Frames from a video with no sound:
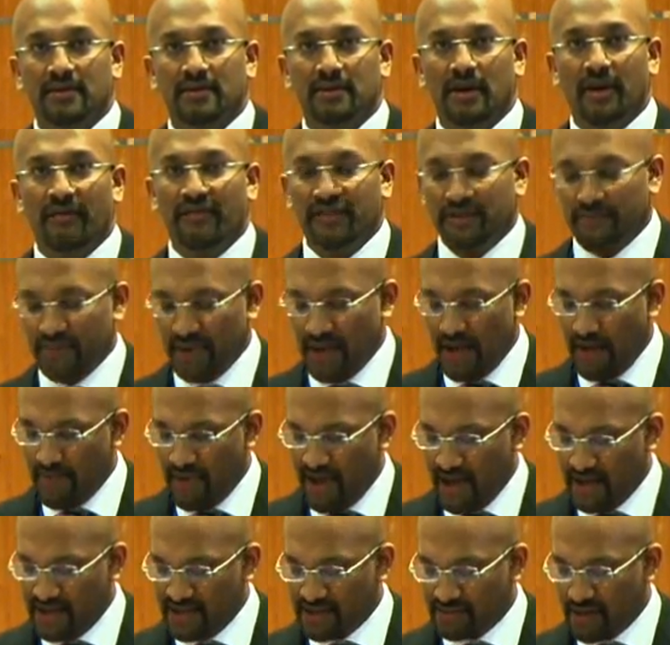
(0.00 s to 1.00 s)
However, the
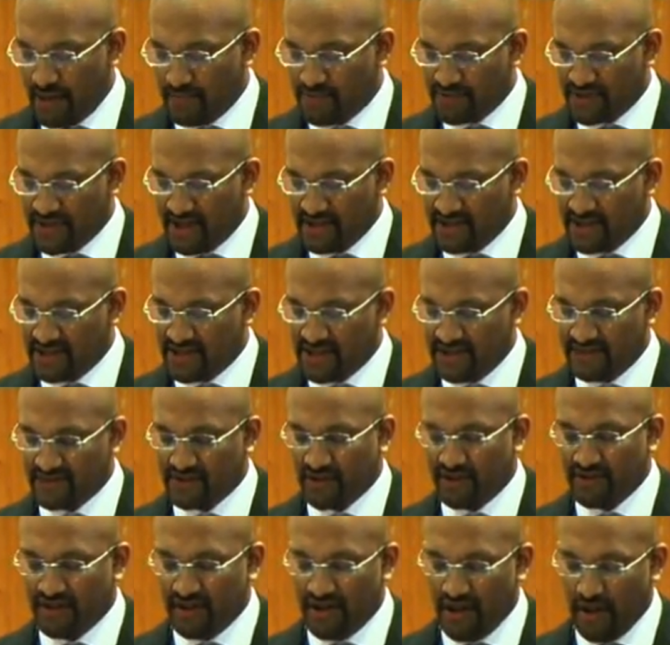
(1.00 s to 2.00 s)
BMA and its representatives
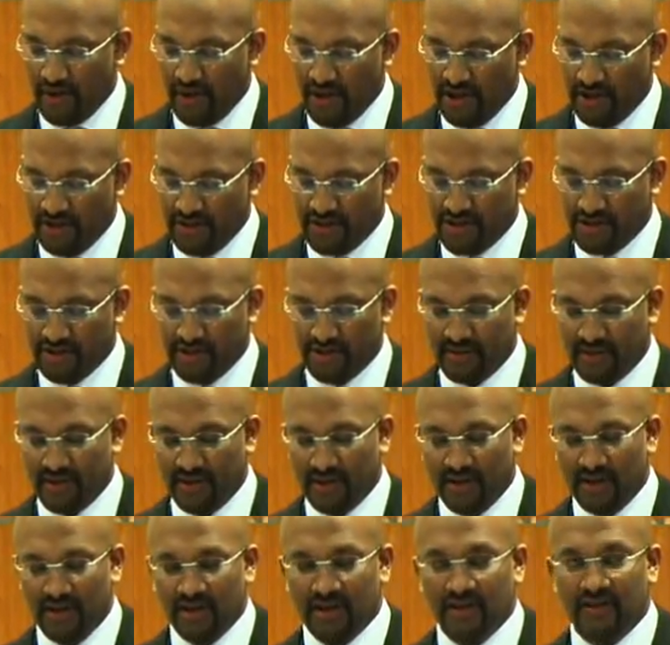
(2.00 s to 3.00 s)
are under no illusion
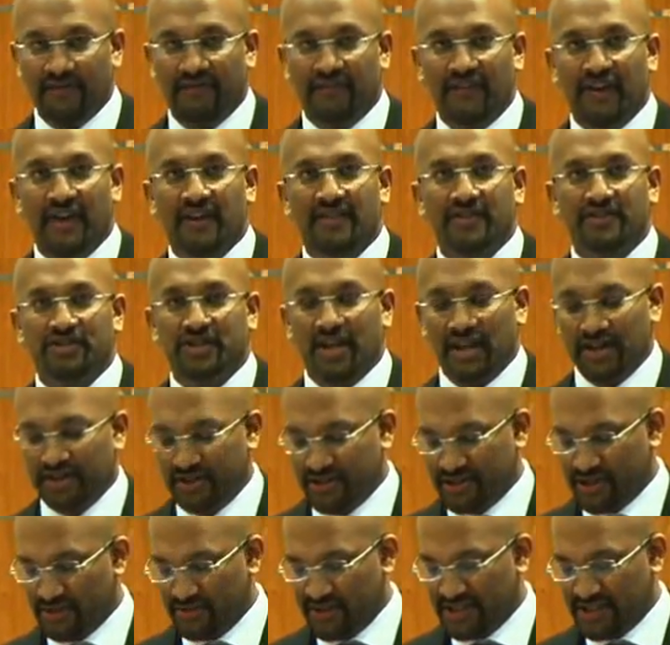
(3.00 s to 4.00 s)
that further
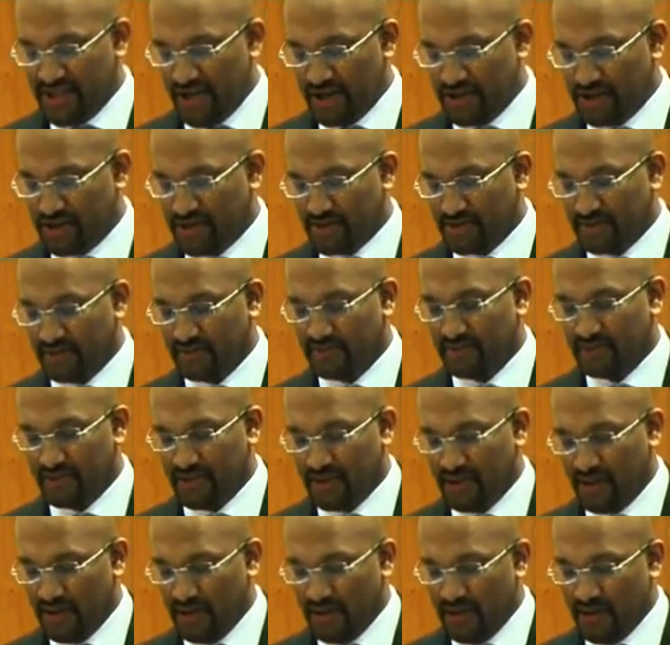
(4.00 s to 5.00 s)
changes are essential,
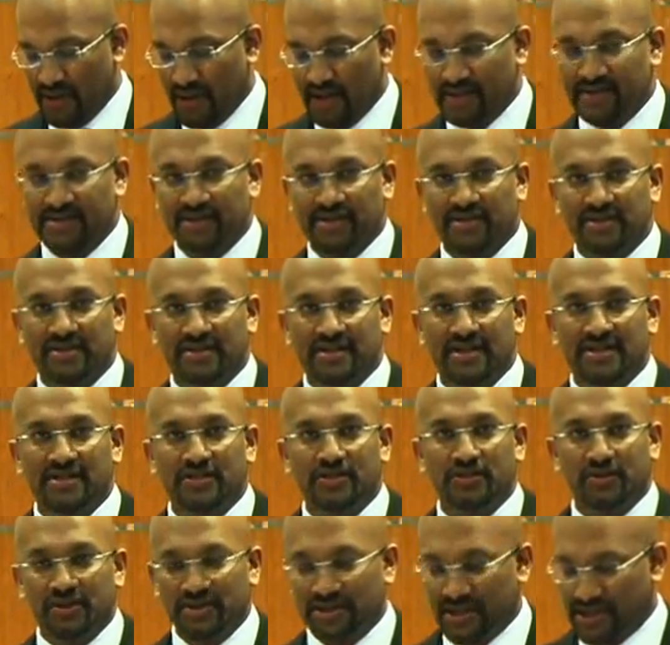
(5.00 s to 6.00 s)
and such a
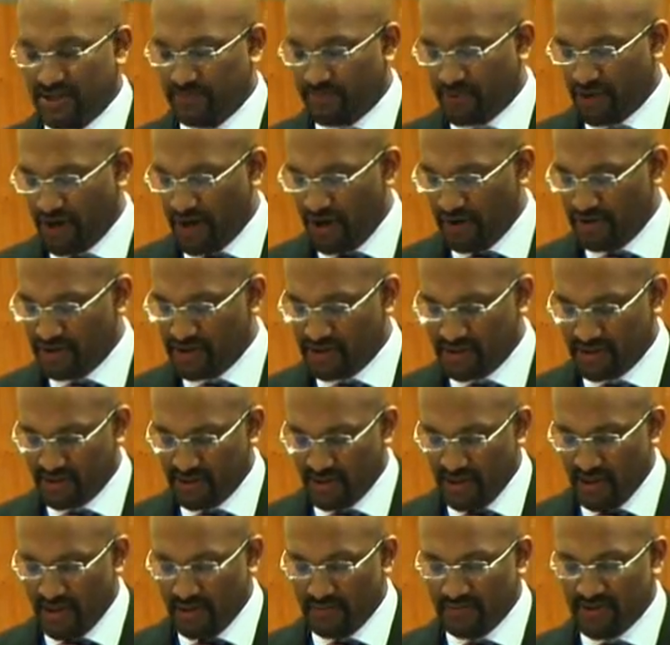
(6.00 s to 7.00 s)
disjointed approach
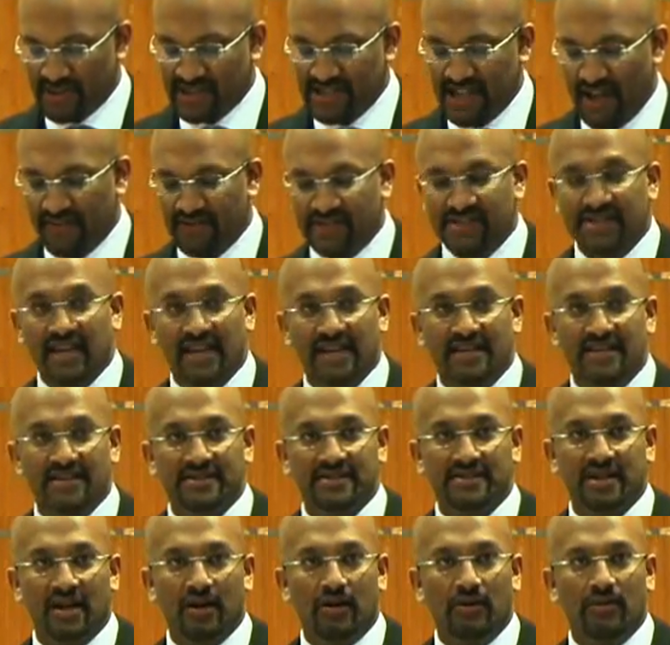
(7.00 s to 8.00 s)
must never take
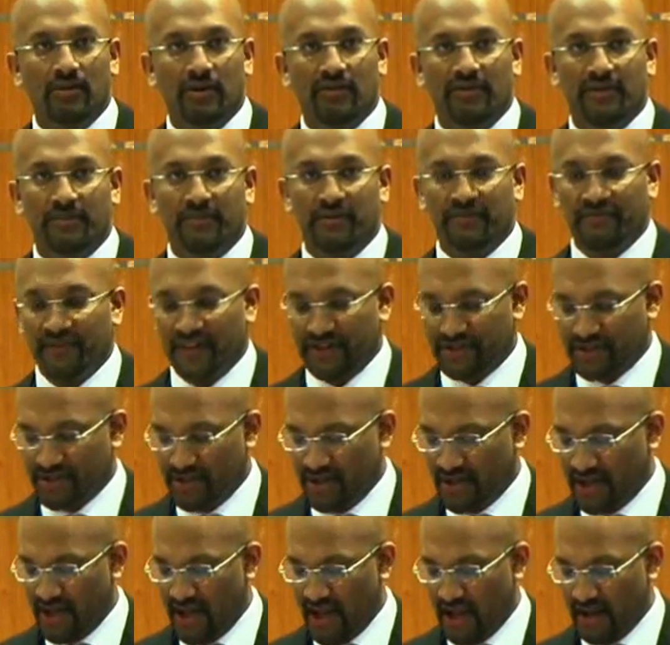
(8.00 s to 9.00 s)
its toll on the
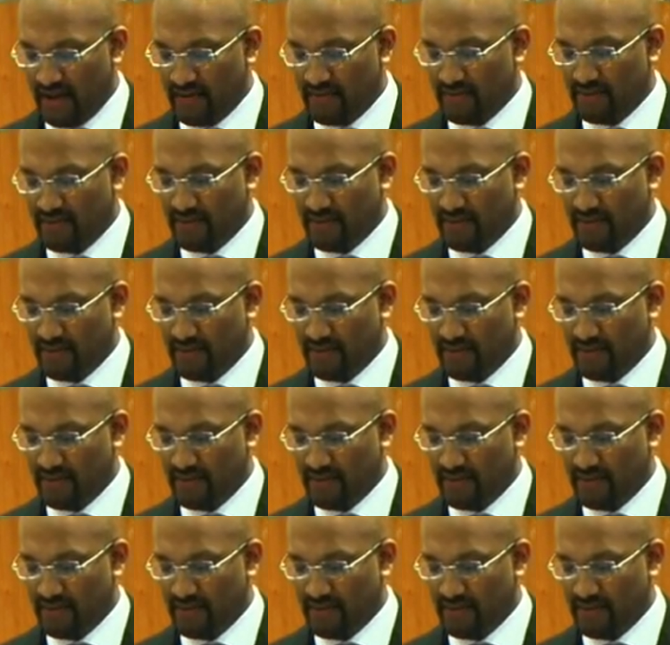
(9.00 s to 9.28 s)
profession again.